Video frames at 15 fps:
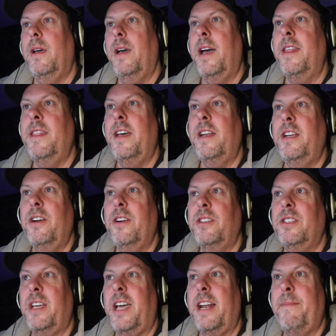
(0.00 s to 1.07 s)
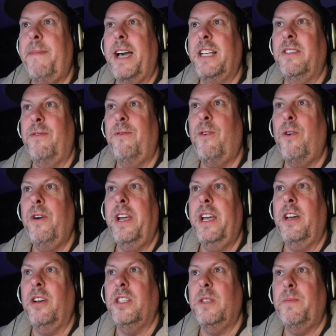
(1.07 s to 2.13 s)
And then here's the kind of max euphoria.
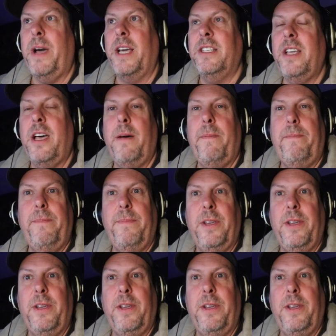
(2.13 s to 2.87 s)
It goes spikes up.